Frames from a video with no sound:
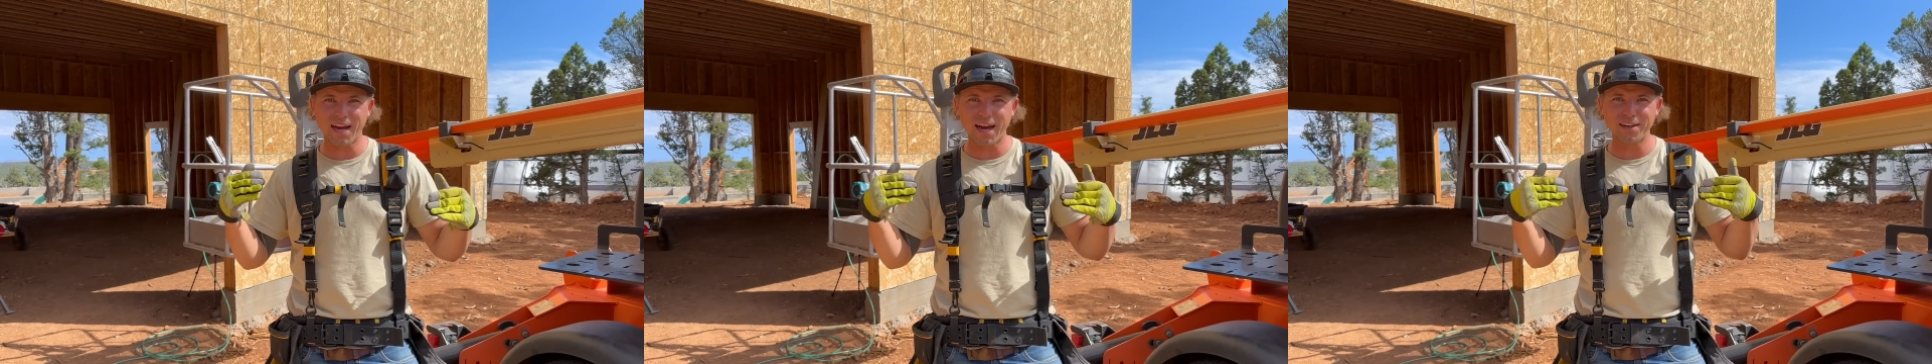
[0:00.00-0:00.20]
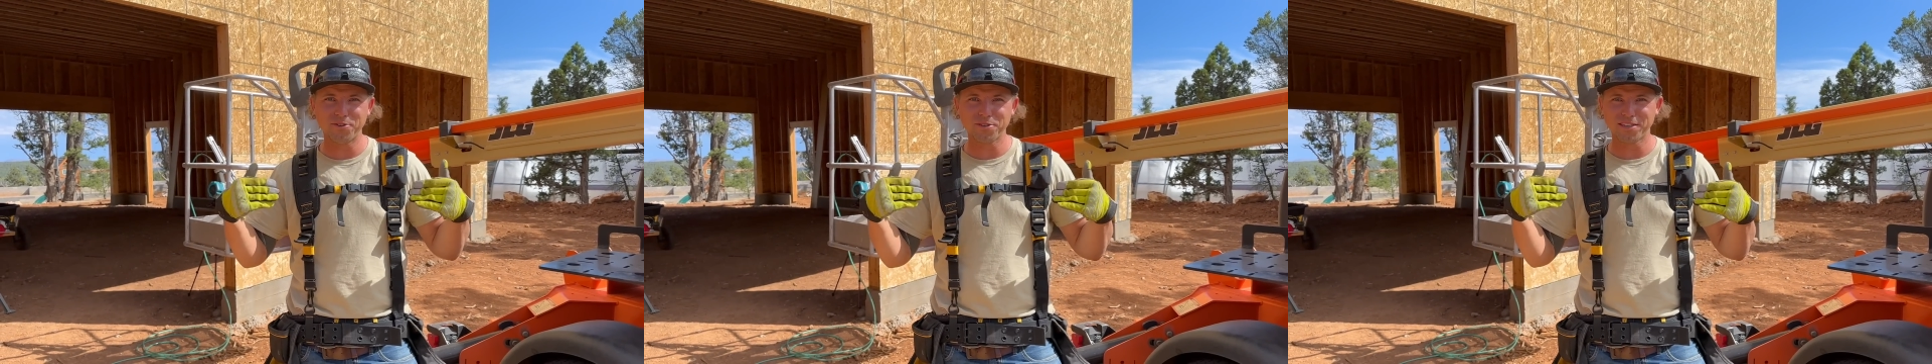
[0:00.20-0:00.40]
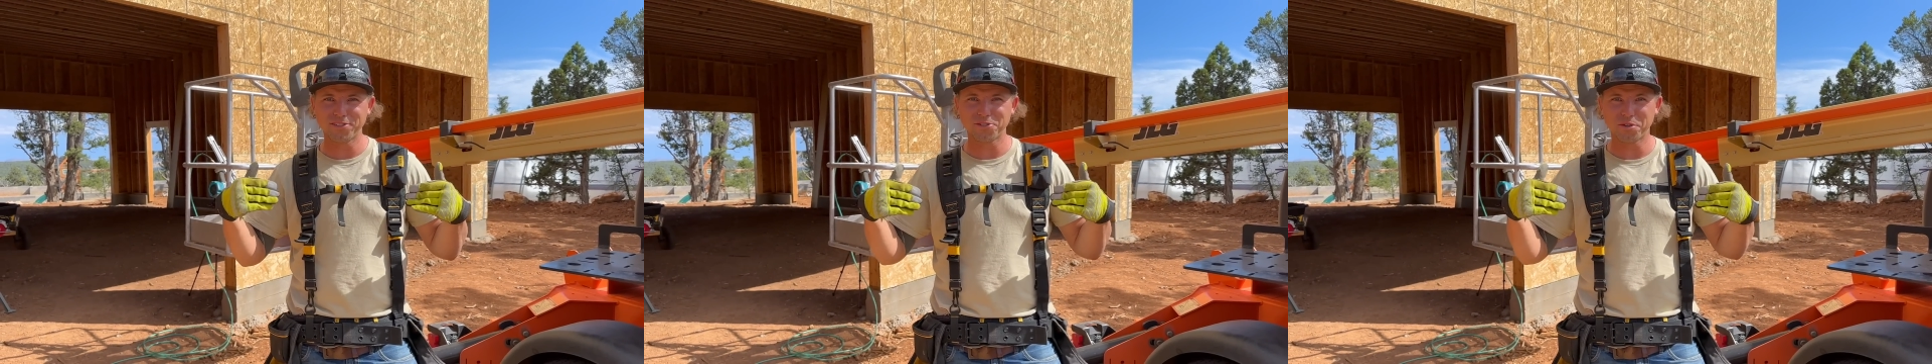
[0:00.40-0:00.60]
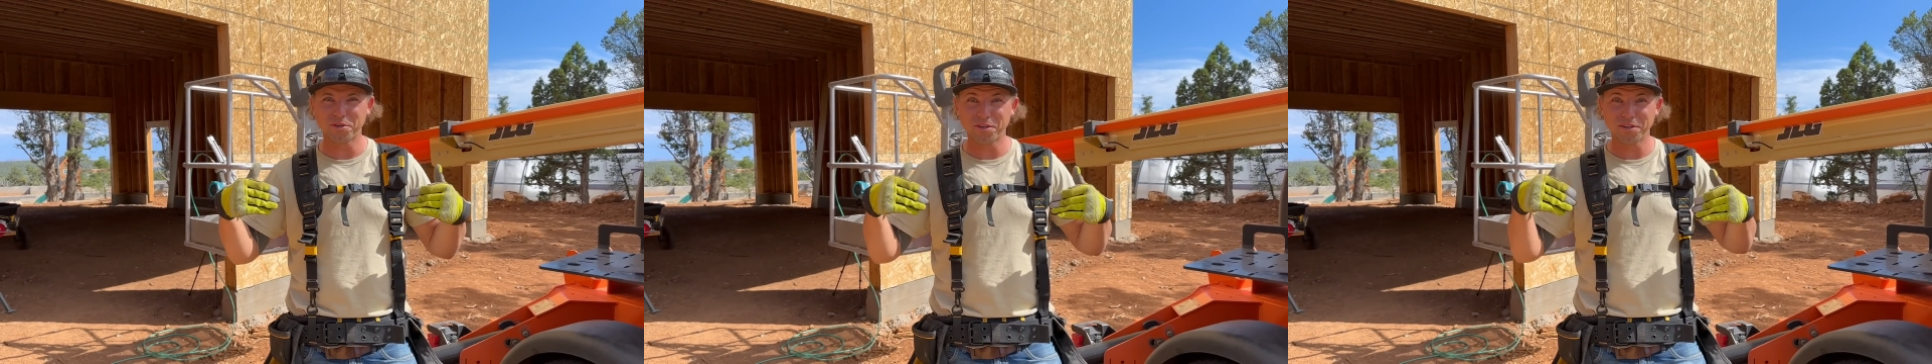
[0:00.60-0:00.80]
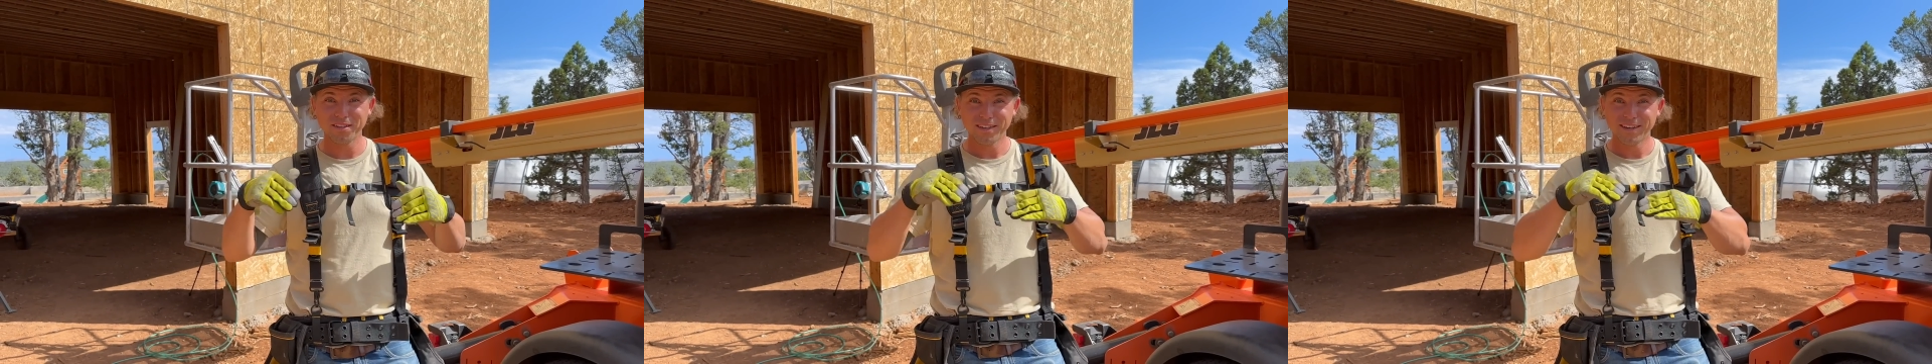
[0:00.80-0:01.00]
I don't
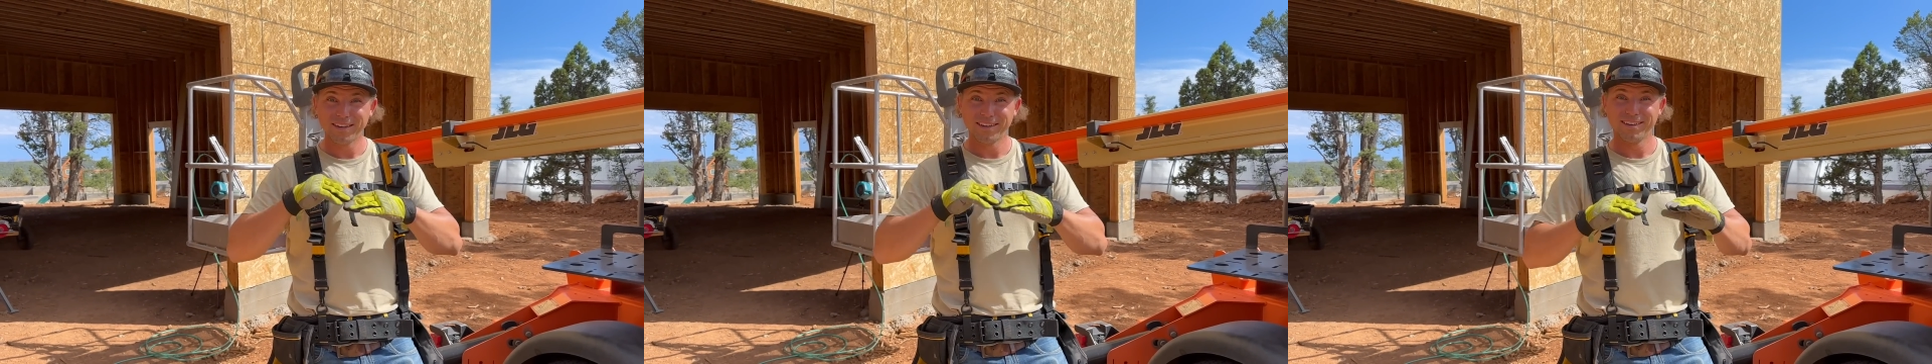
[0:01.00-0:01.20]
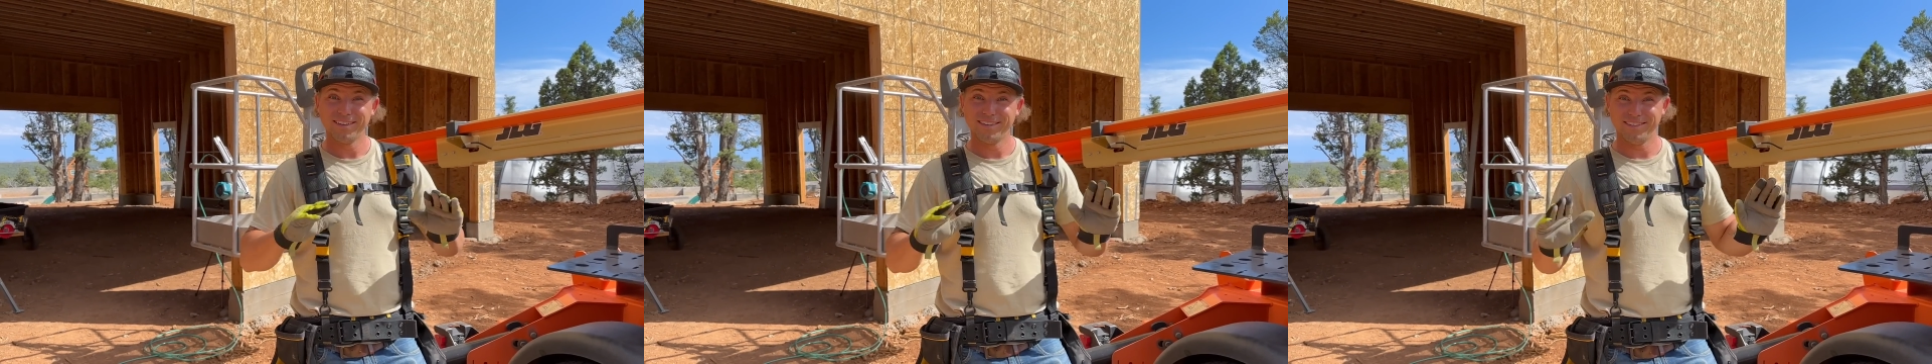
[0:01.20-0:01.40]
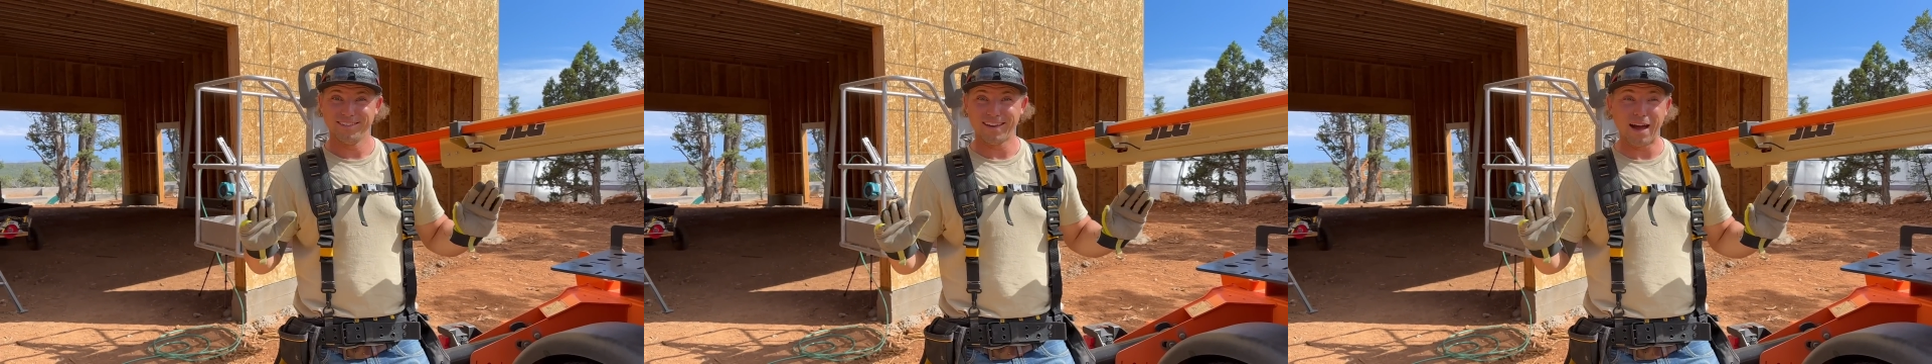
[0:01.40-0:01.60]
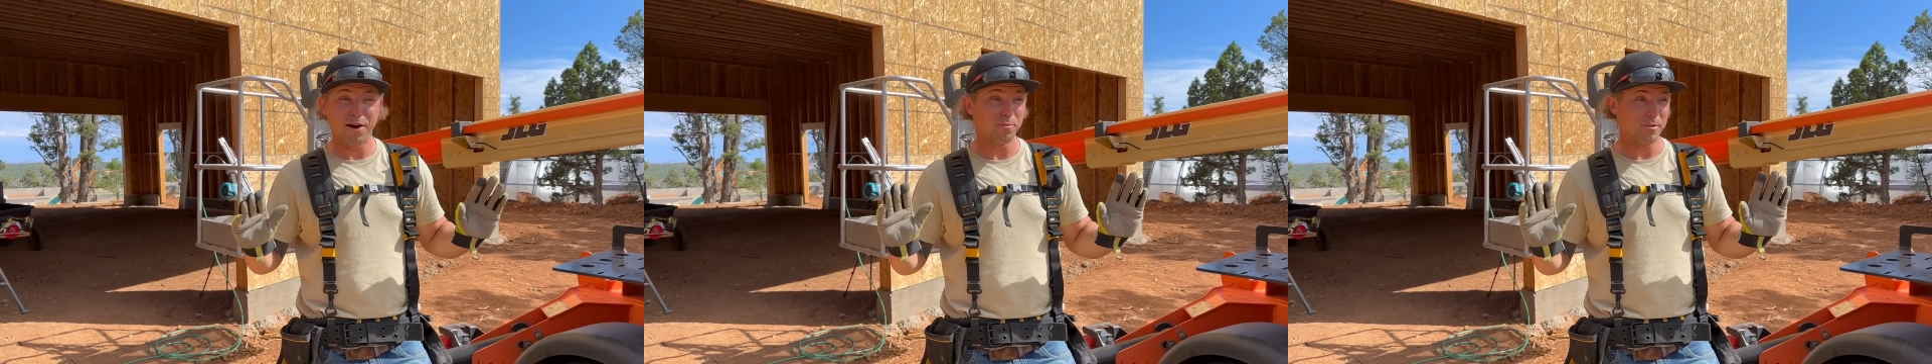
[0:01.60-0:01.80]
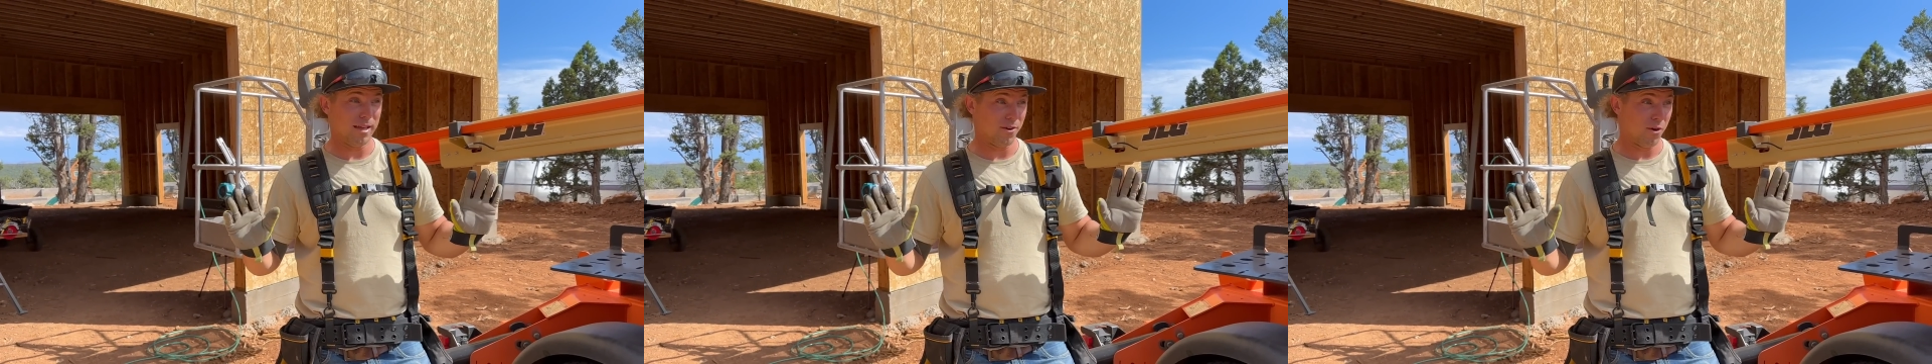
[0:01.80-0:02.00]
control, I'll
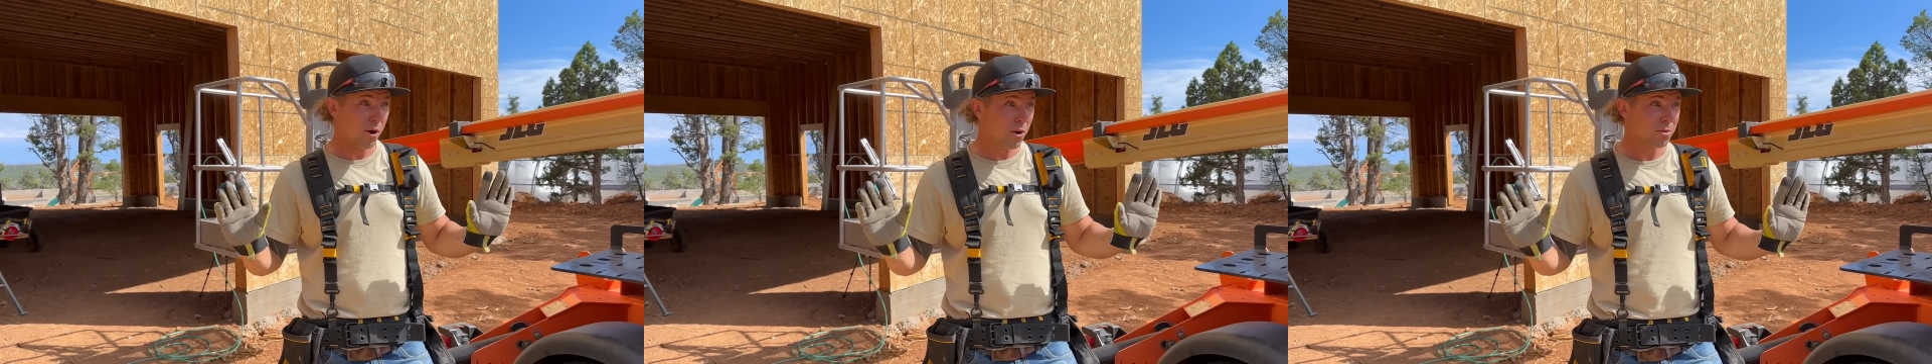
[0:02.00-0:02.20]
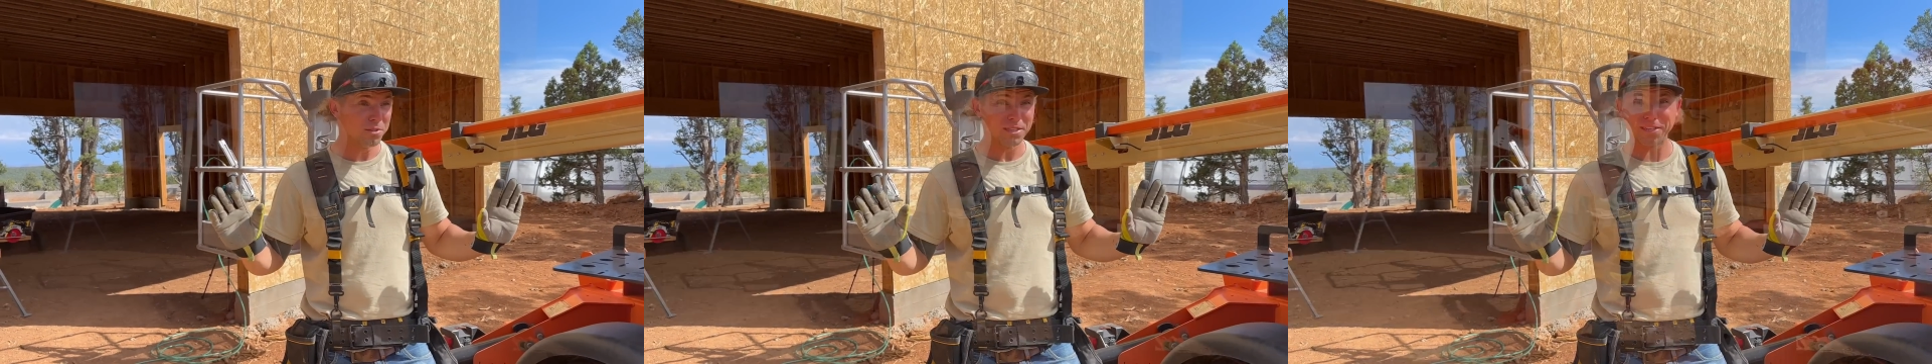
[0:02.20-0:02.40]
be like, holy